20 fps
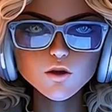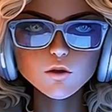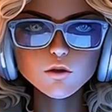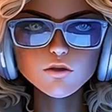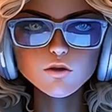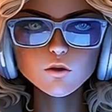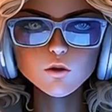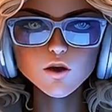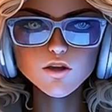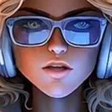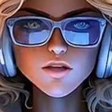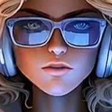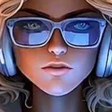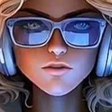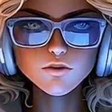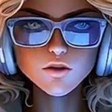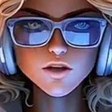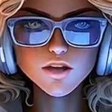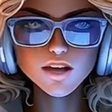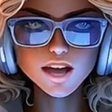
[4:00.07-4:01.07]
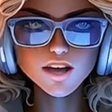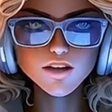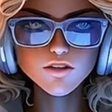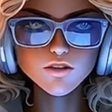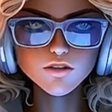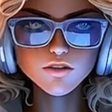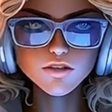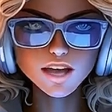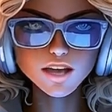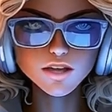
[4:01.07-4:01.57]
consumers think about a
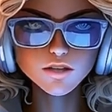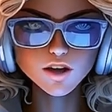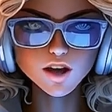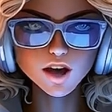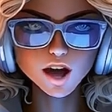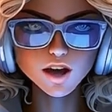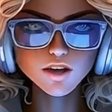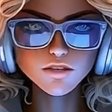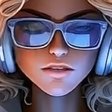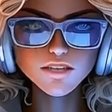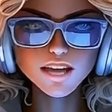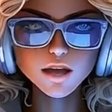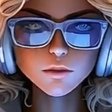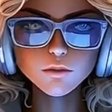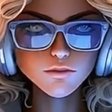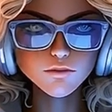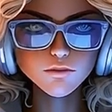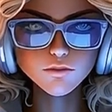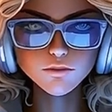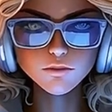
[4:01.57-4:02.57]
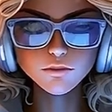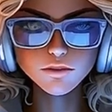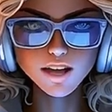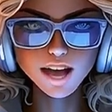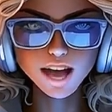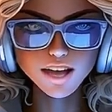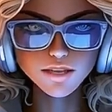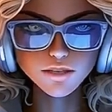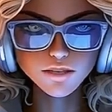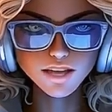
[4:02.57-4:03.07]
certain product.
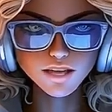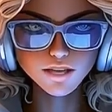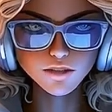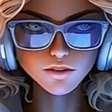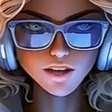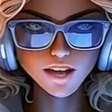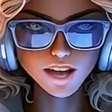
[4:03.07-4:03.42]
Neuromarketing